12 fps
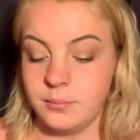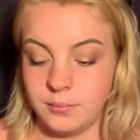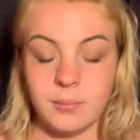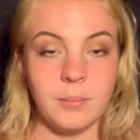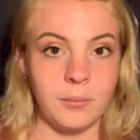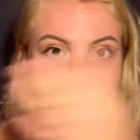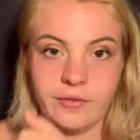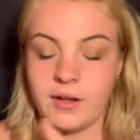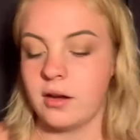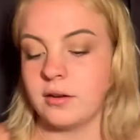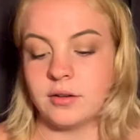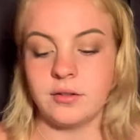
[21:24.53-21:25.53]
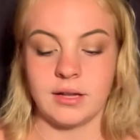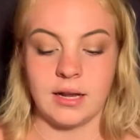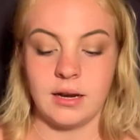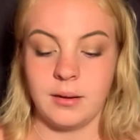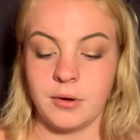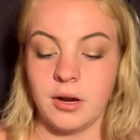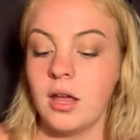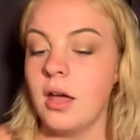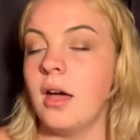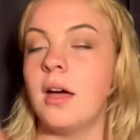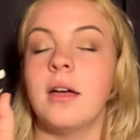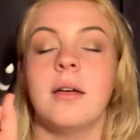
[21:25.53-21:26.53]
Moving on, don't look at it anymore.
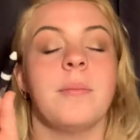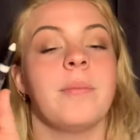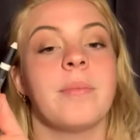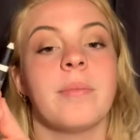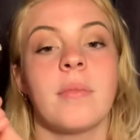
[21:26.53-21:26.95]
I'm